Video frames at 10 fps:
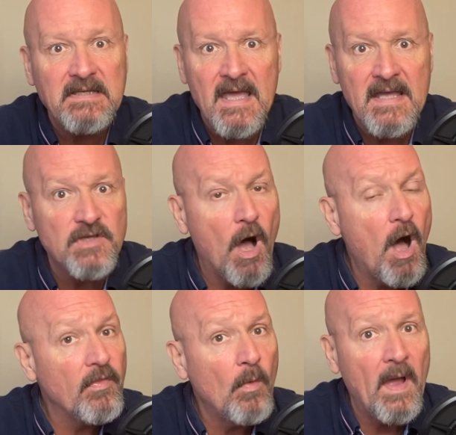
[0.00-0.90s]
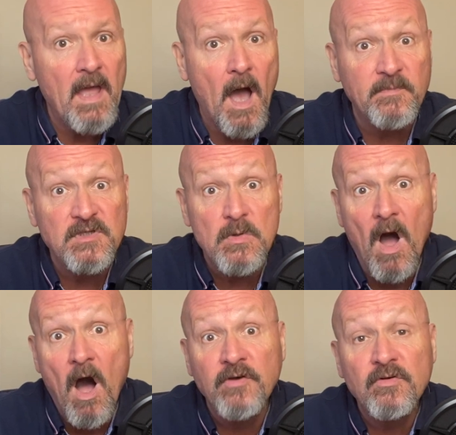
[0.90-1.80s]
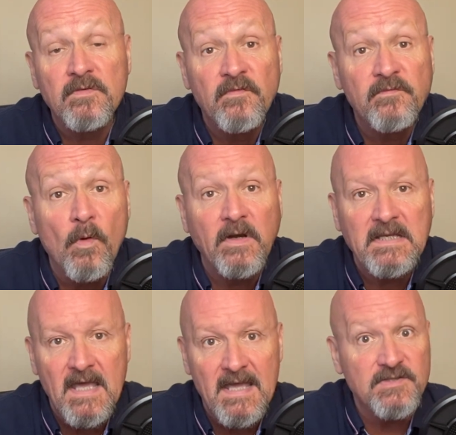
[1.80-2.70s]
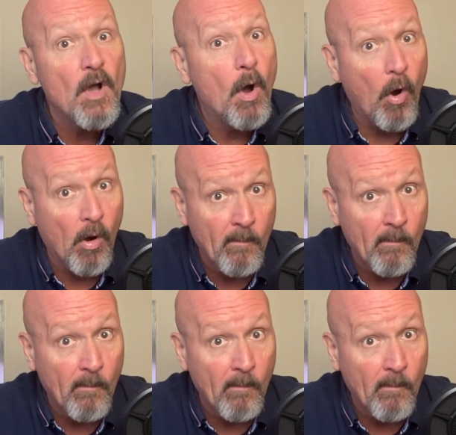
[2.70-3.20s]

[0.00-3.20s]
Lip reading: days all the way up to 140 days or